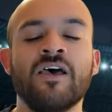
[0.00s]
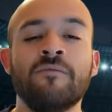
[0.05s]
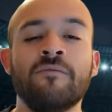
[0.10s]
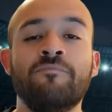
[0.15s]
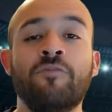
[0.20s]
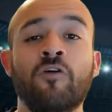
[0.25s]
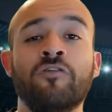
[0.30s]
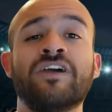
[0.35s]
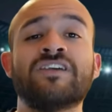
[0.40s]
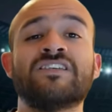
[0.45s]

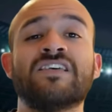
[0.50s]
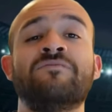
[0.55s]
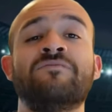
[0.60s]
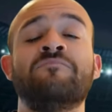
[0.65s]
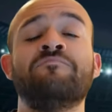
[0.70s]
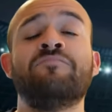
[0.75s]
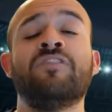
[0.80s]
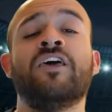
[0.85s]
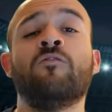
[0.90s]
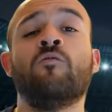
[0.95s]
Bo Nix has been
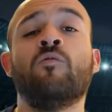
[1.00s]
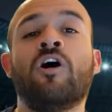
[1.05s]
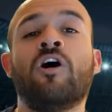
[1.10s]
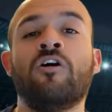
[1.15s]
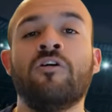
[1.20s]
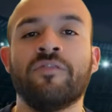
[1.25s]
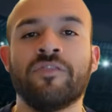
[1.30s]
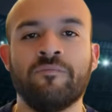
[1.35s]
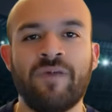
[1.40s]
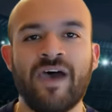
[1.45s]
playing
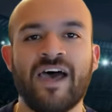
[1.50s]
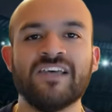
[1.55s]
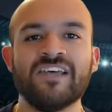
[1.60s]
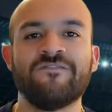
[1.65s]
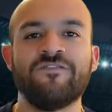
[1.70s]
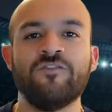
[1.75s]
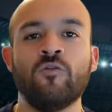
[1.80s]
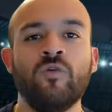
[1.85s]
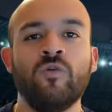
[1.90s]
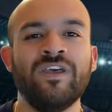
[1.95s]
well the past
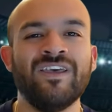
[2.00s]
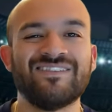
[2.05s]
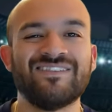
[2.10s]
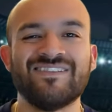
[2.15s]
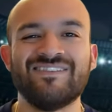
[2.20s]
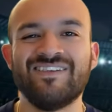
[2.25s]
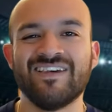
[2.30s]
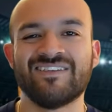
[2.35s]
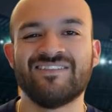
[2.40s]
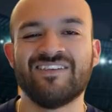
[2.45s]
few
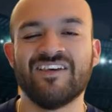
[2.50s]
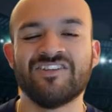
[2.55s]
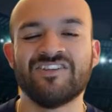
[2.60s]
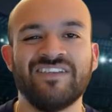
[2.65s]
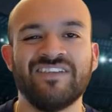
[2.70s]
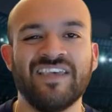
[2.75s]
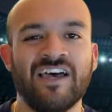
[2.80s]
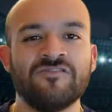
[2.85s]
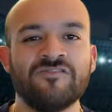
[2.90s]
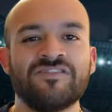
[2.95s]
weeks, 6
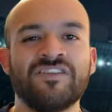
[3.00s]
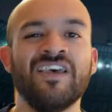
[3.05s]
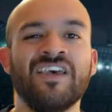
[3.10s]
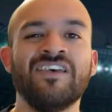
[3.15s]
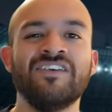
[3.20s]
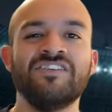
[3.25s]
touchdowns,